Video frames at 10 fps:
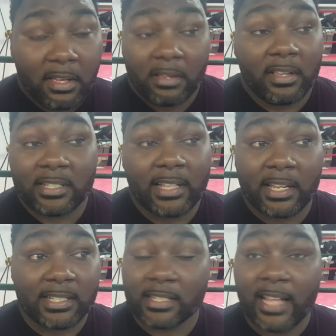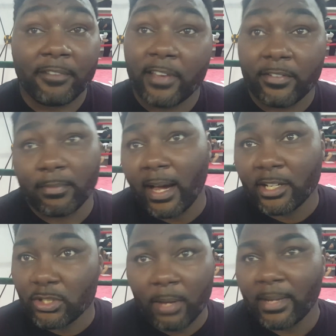It's not because it's not for everybody.
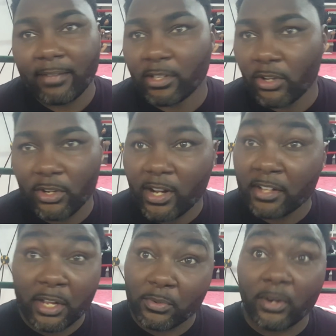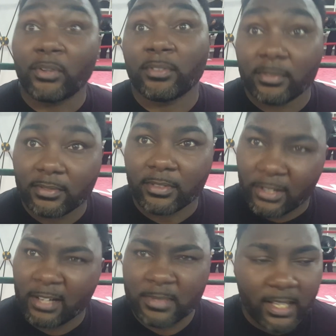So I'm not even gonna go down that road. You know what
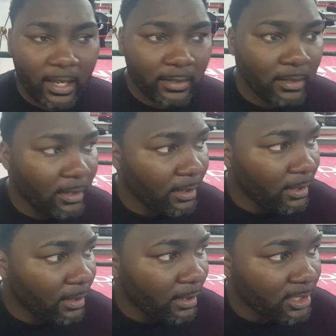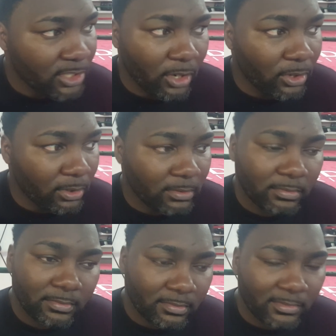I'm saying? So
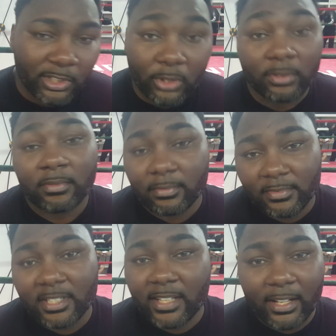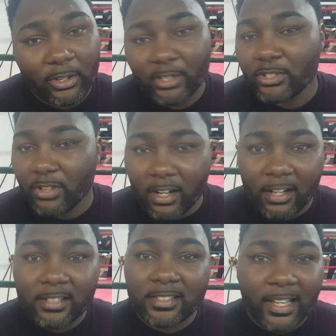youth, say no to drugs,
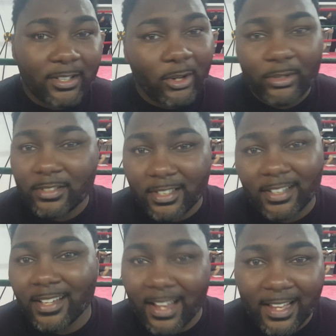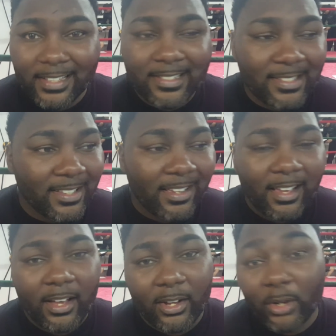say no to the guns,
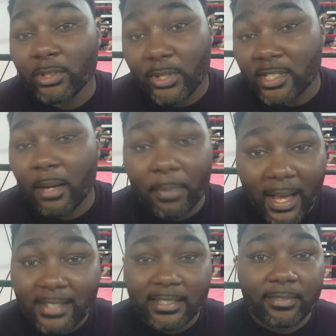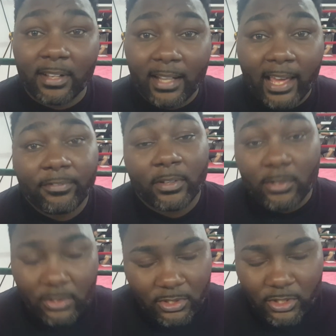go do something positive in life,
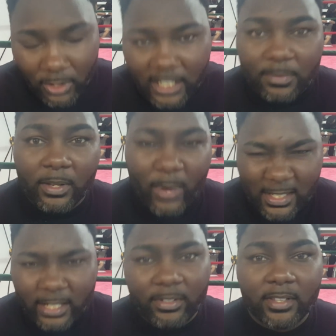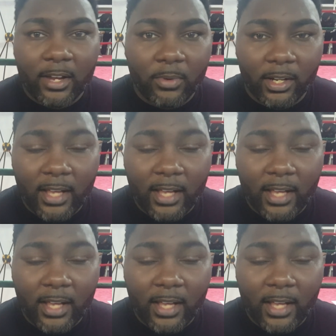and trust me, watch everything work out.